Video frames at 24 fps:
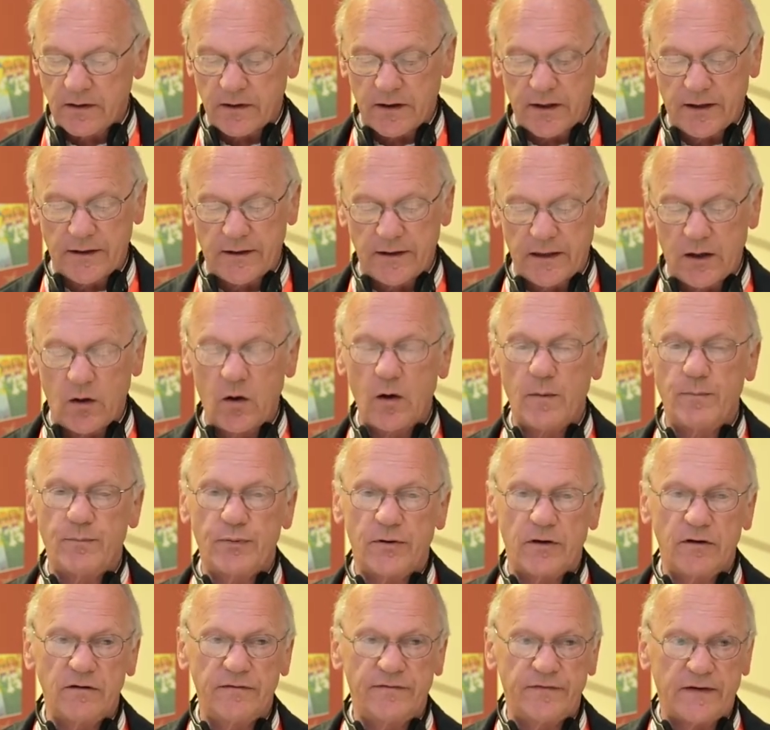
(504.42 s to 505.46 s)
and lower
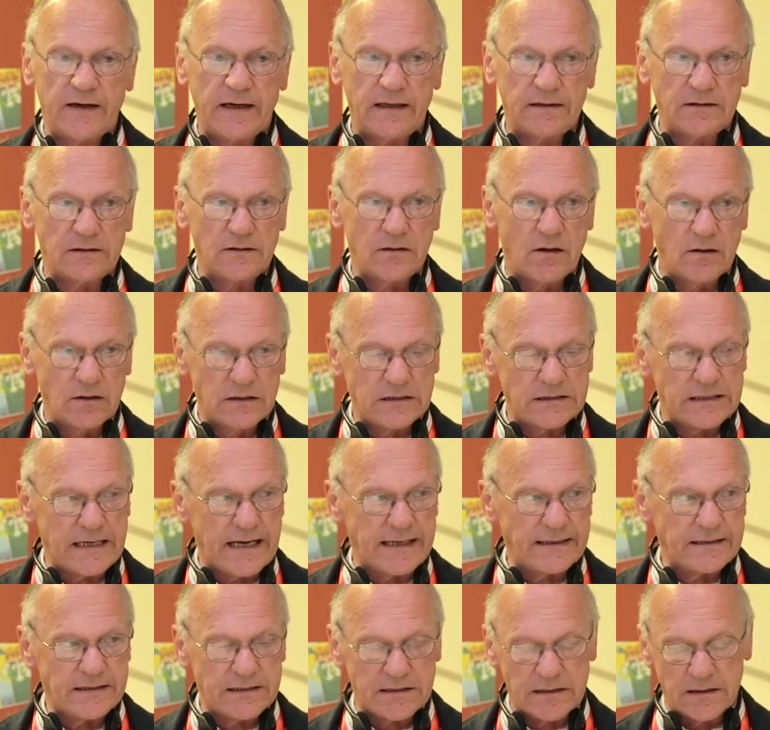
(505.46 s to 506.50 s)
profiled
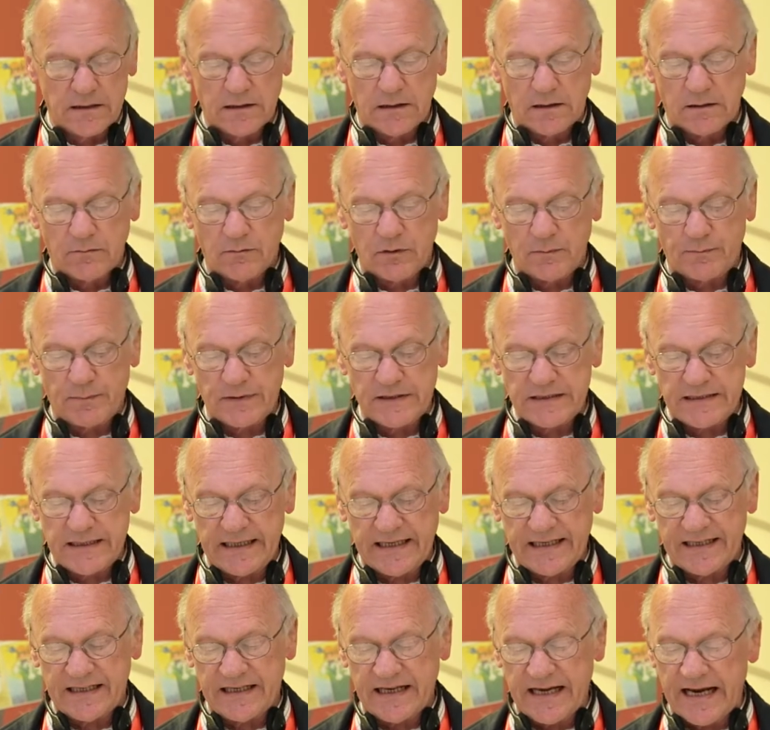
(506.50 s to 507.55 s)
contacts with
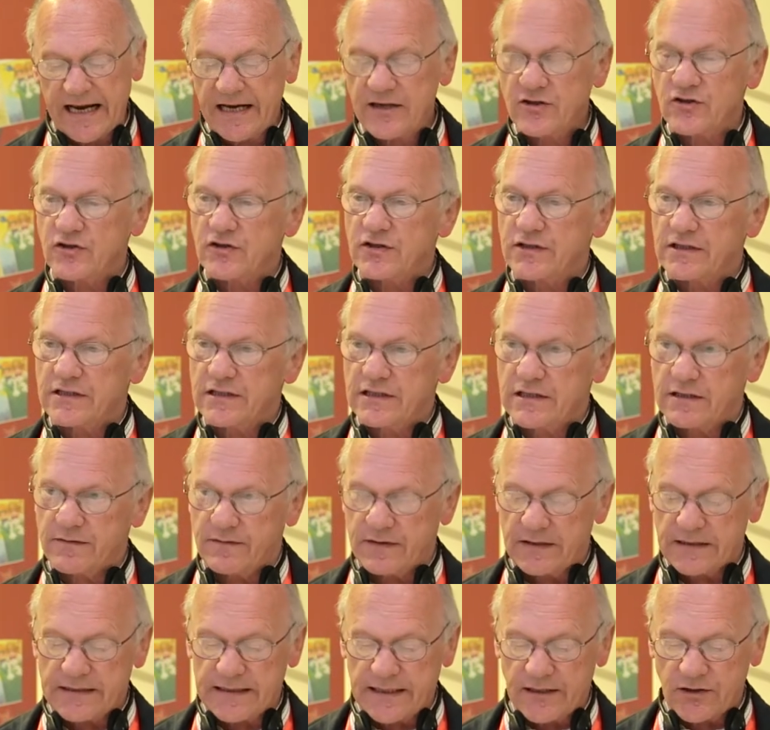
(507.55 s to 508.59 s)
particular agencies of
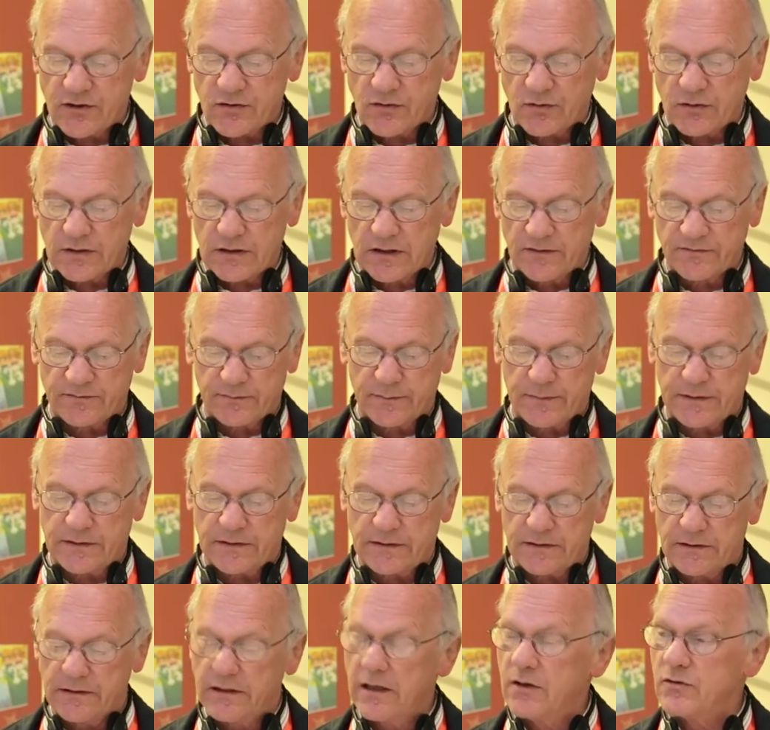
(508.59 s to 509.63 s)
the central government,
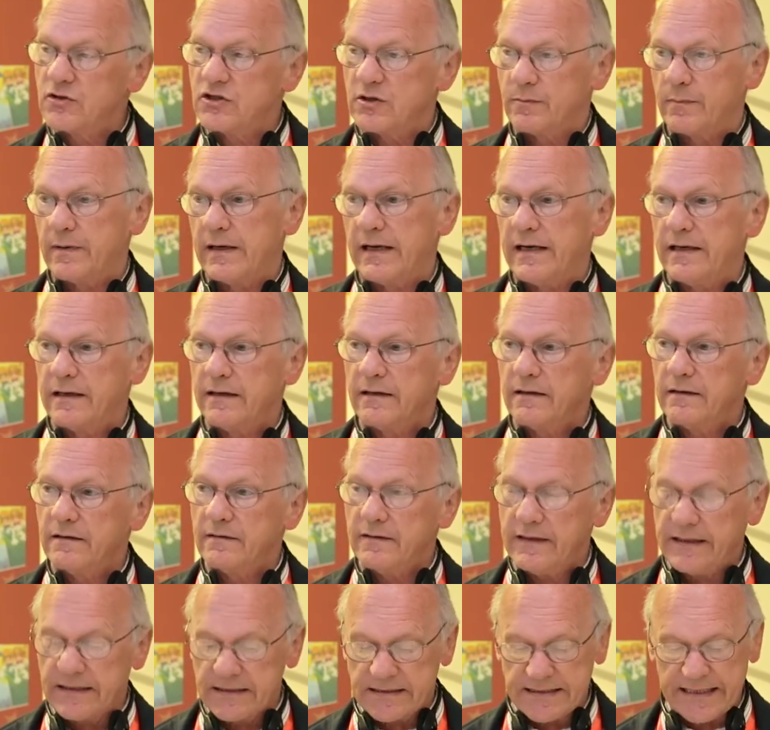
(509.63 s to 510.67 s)
notably
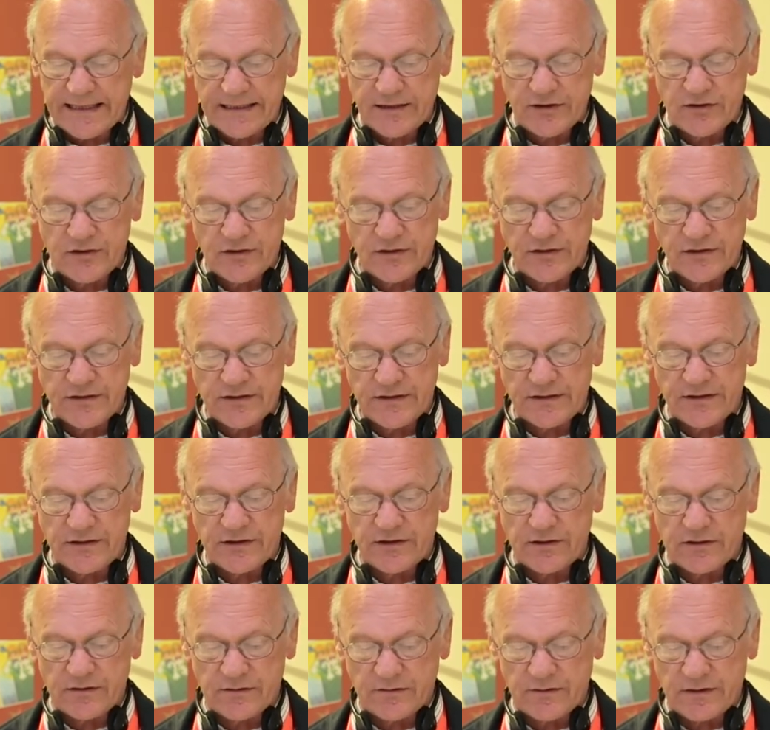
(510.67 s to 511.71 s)
the Intelligence and
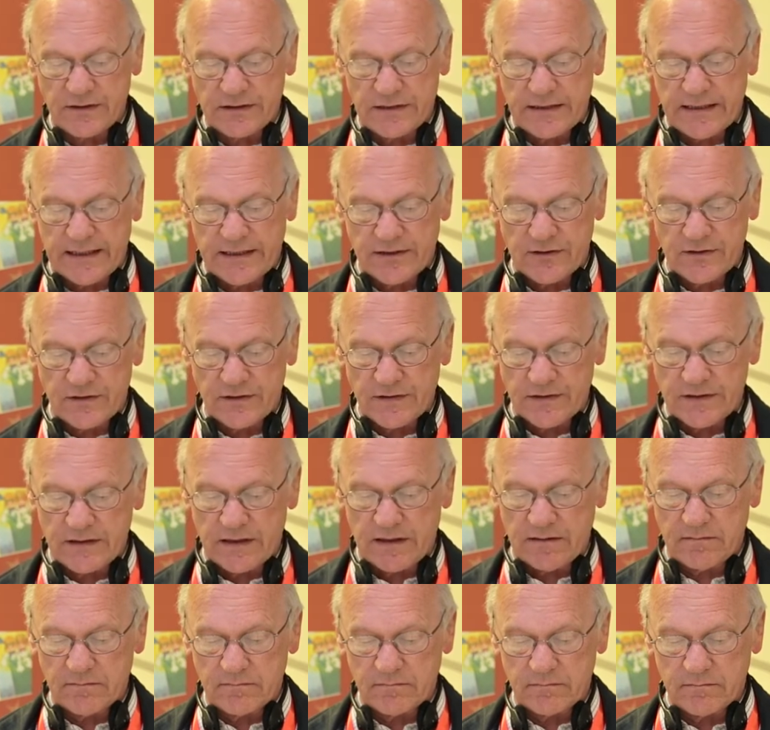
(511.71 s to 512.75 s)
Security
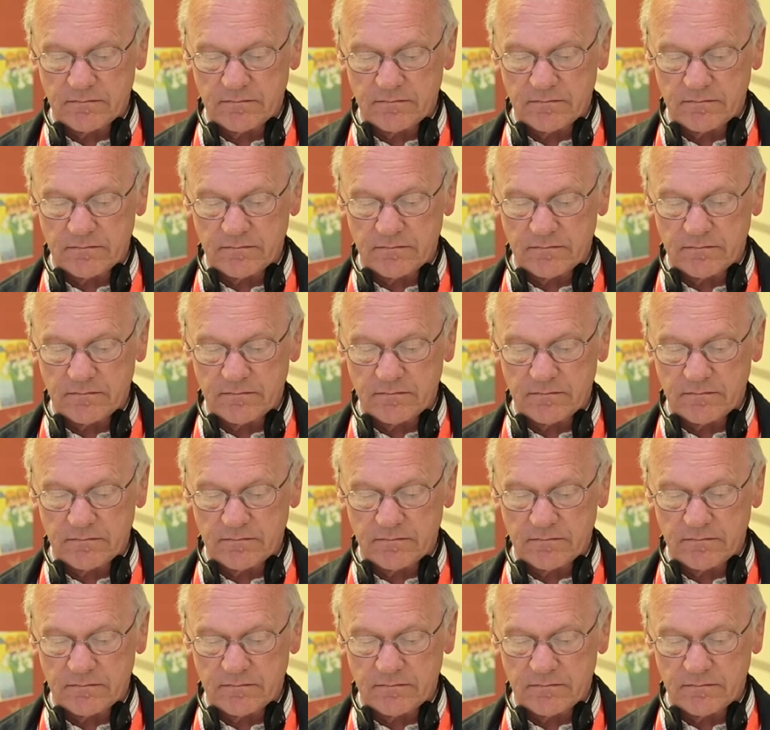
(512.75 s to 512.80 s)
Agency.